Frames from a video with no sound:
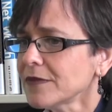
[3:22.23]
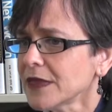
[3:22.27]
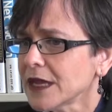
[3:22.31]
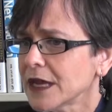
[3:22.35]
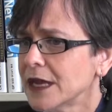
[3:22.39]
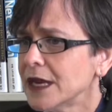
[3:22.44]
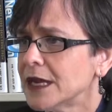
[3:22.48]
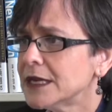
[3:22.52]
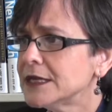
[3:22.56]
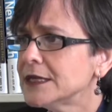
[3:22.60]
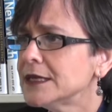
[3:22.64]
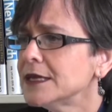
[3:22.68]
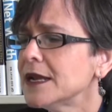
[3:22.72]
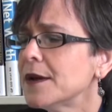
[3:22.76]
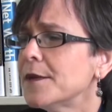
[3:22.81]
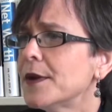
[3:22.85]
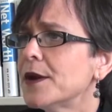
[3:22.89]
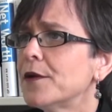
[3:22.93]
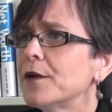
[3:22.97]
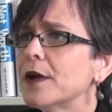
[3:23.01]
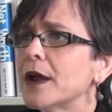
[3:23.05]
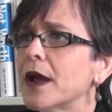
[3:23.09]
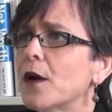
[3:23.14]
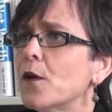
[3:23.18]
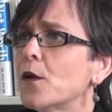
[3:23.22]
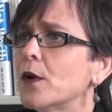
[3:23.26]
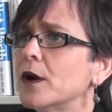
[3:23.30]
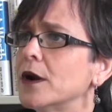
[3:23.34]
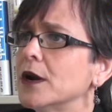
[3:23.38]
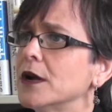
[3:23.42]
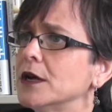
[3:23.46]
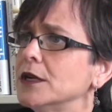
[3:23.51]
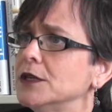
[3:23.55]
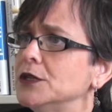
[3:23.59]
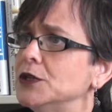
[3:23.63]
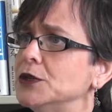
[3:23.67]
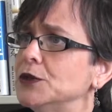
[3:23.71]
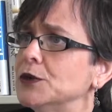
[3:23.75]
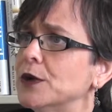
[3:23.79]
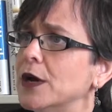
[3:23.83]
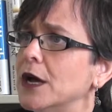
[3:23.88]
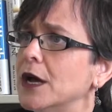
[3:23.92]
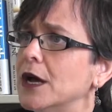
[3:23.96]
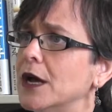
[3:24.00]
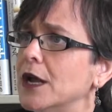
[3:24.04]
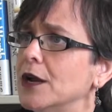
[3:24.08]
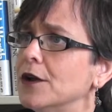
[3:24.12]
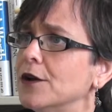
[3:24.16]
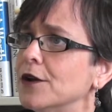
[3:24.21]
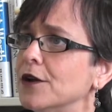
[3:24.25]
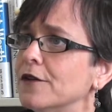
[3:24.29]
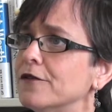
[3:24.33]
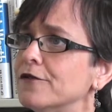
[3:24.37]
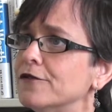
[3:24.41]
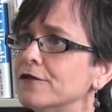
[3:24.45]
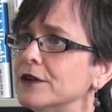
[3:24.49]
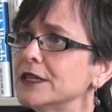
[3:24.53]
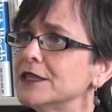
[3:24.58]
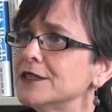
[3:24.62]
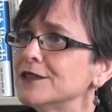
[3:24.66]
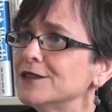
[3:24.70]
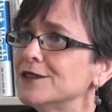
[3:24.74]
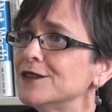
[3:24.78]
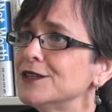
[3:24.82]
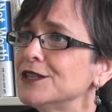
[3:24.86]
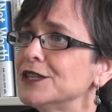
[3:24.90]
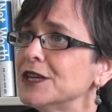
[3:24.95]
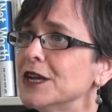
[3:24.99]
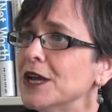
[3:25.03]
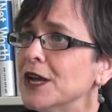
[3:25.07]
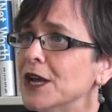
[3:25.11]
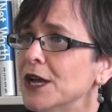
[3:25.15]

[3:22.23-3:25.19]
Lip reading: In Latin America, where I do a lot of research,